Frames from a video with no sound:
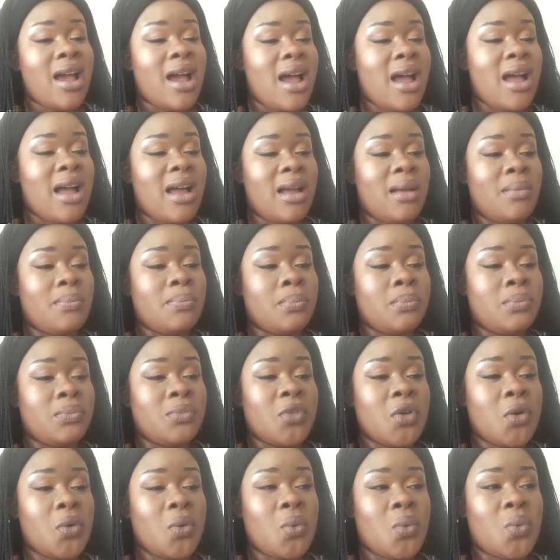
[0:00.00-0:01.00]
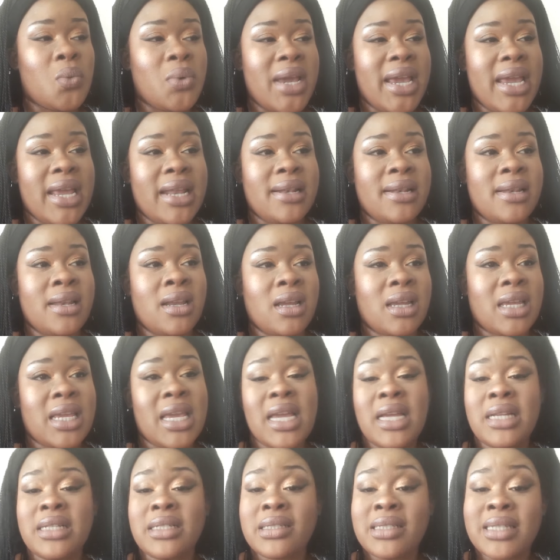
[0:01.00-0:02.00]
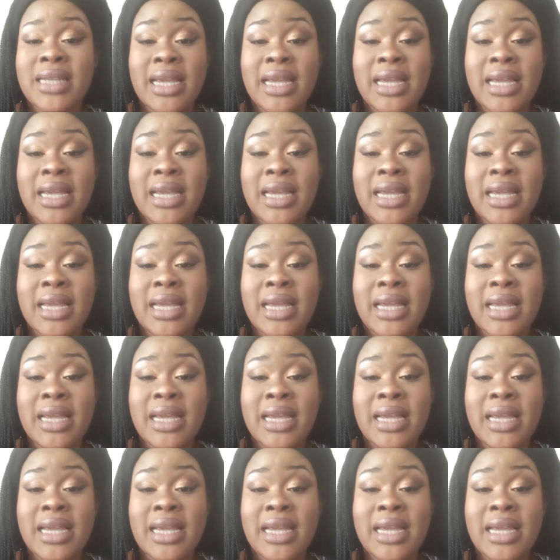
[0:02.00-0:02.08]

Um, when King